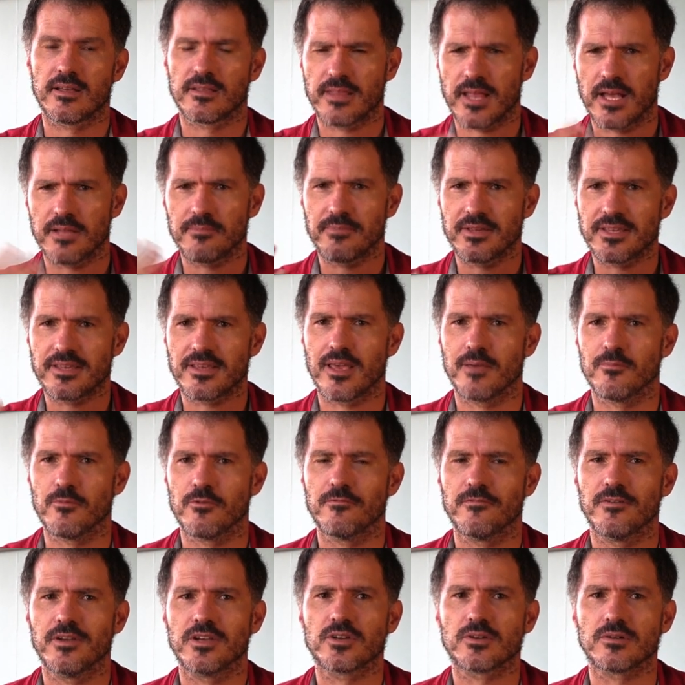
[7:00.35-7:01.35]
That became
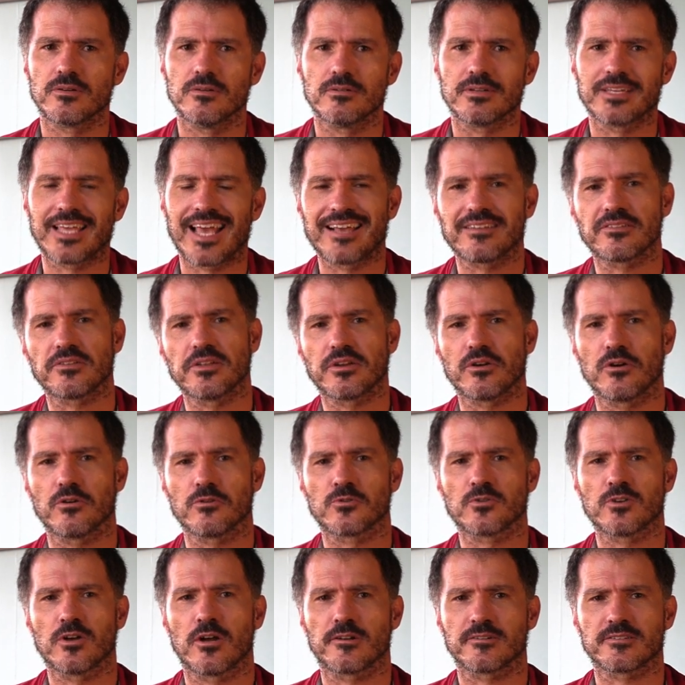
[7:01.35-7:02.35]
official Catholic
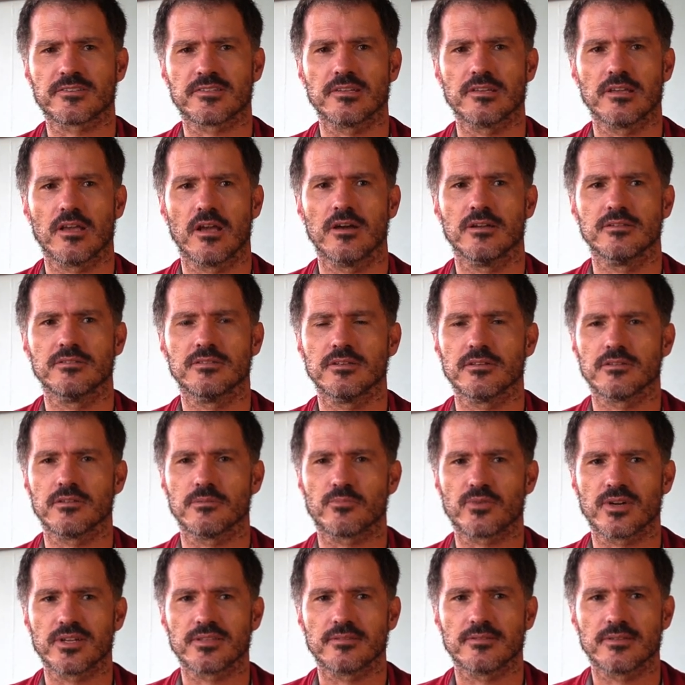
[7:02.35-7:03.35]
orthodoxy until the
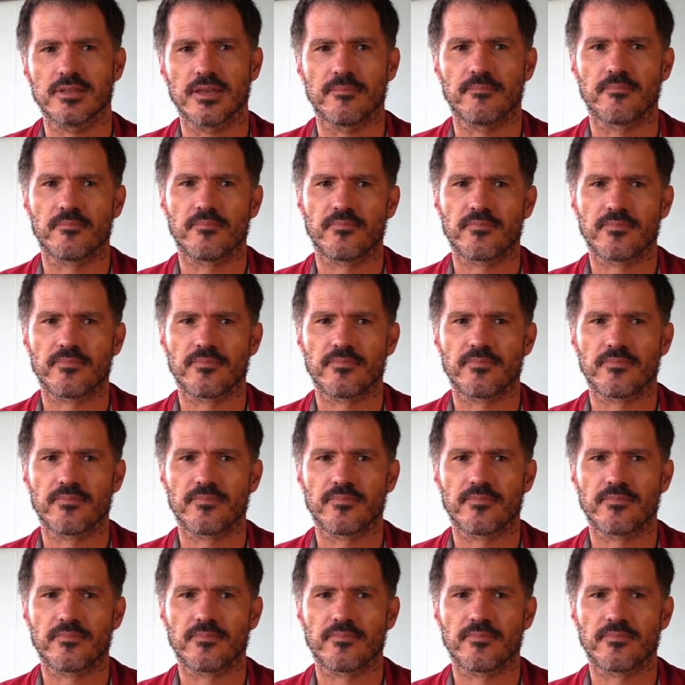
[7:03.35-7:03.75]
present day.